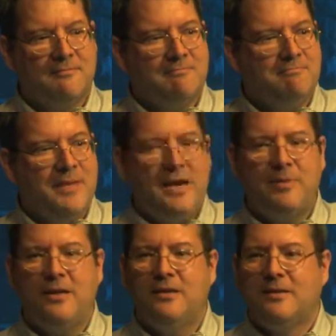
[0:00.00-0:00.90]

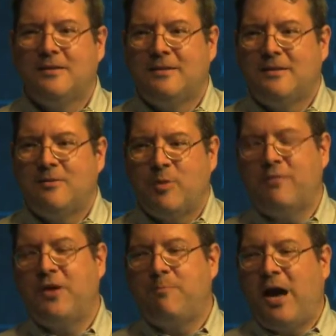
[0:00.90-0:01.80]
Maybe. But
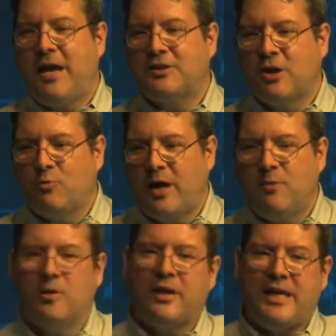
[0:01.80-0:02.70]
if they buy us outright,
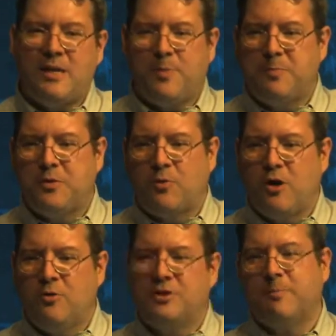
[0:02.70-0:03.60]
will they keep up the
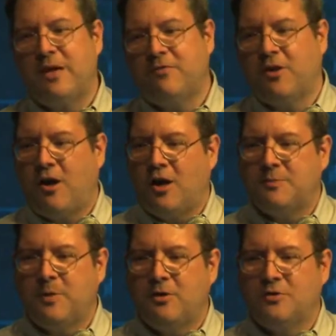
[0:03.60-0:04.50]
roads and pay for the
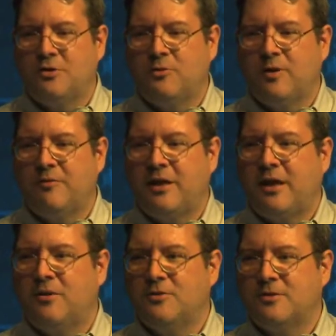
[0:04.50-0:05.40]
hospitals and do everything
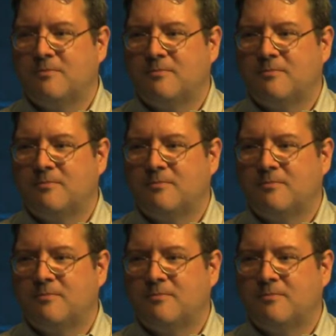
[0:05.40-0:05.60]
else?